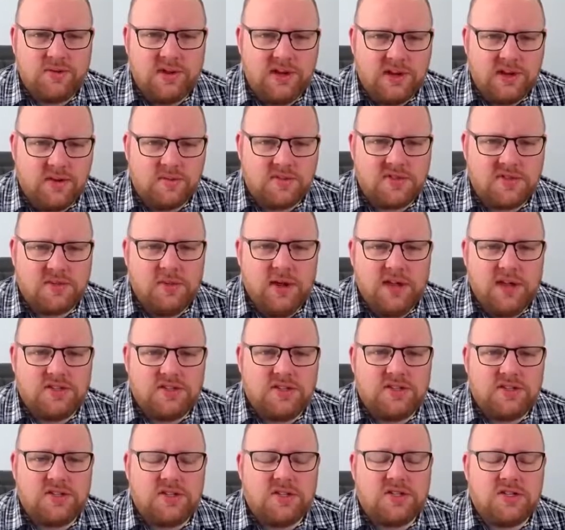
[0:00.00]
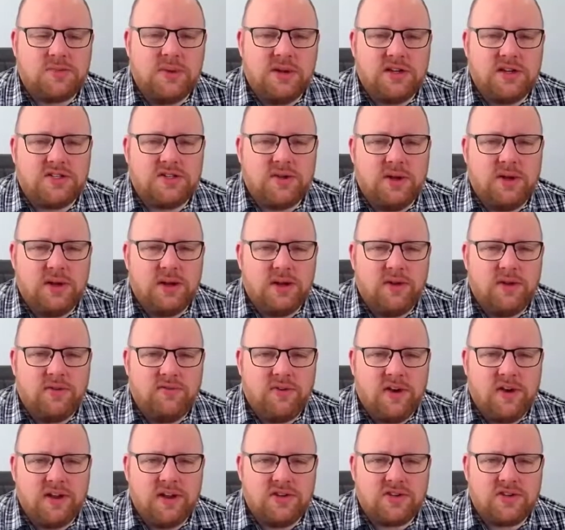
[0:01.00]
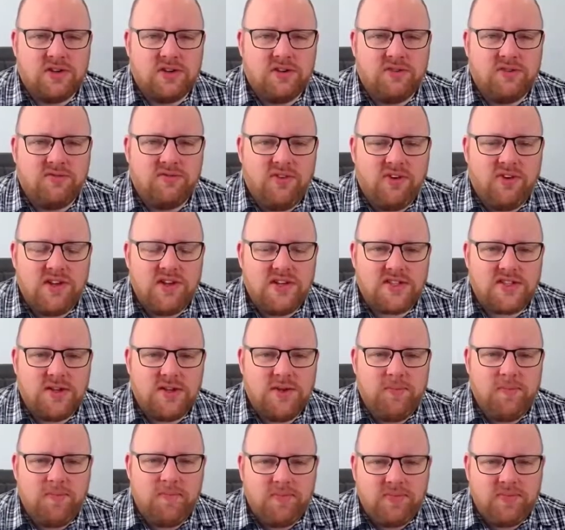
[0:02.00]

it comes to pensions, you speak to a financial advisor.